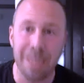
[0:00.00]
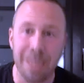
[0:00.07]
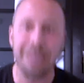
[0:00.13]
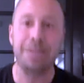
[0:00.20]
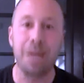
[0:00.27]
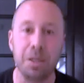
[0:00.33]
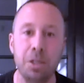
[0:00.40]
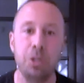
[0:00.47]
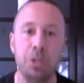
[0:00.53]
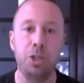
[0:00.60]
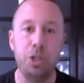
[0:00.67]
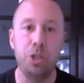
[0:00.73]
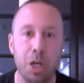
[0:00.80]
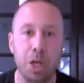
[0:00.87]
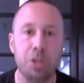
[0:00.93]
that doesn't
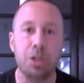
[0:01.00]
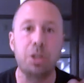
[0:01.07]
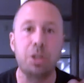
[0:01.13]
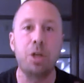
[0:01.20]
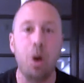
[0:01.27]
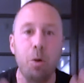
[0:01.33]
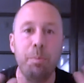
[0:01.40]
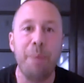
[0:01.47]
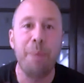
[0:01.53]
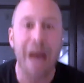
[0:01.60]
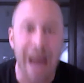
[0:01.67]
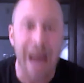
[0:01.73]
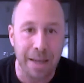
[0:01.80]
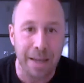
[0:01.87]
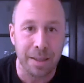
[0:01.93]
just go back.